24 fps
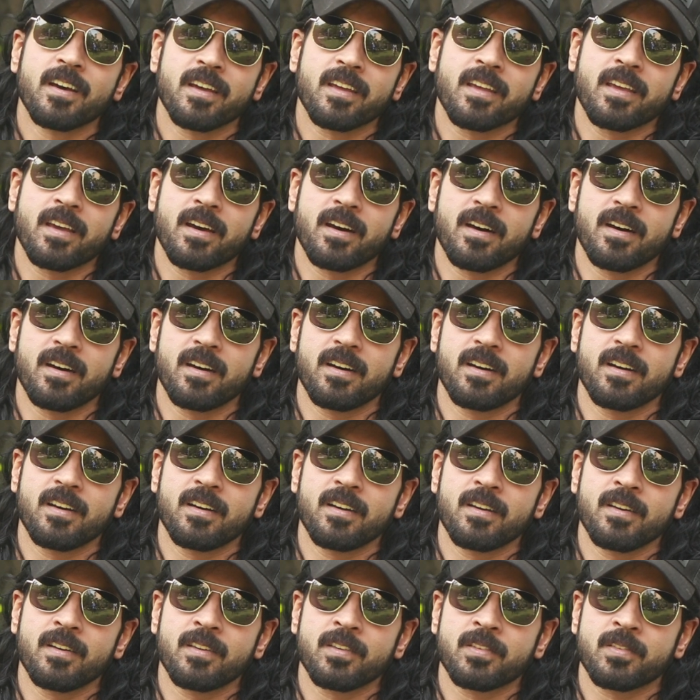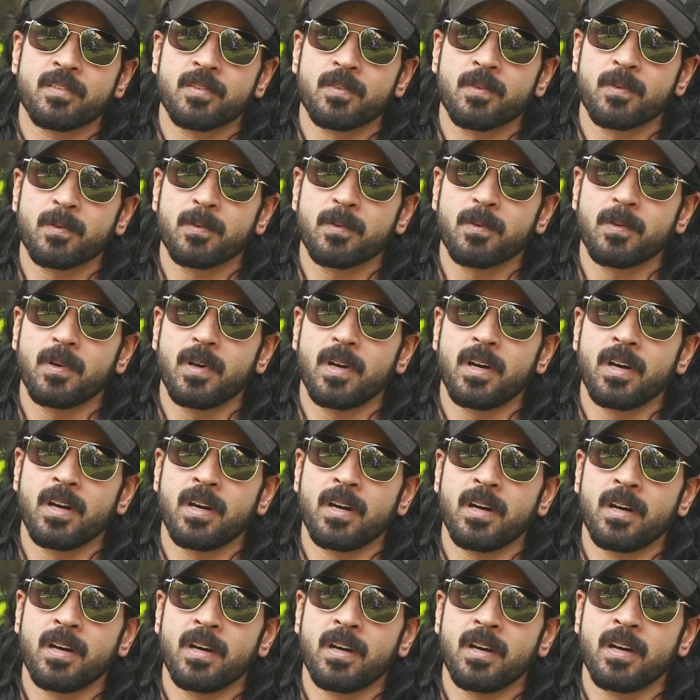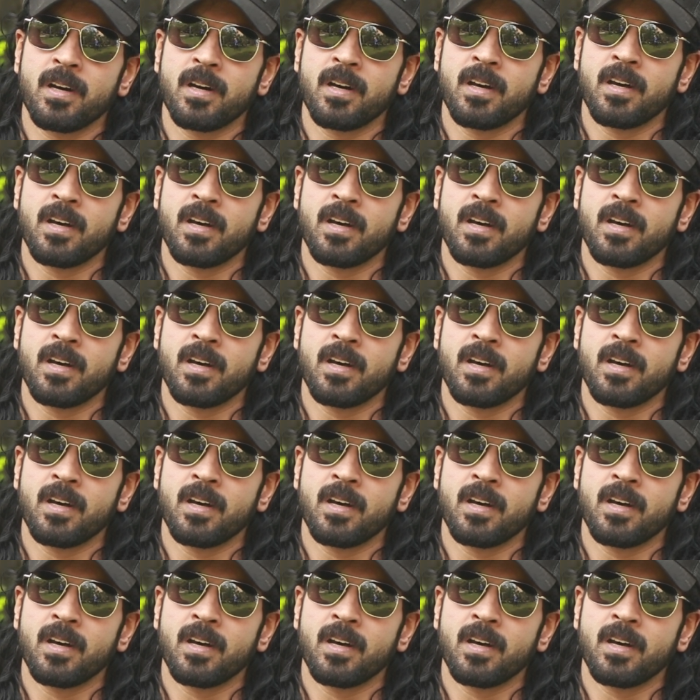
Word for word: Yeah. yeah. Uh, so uh,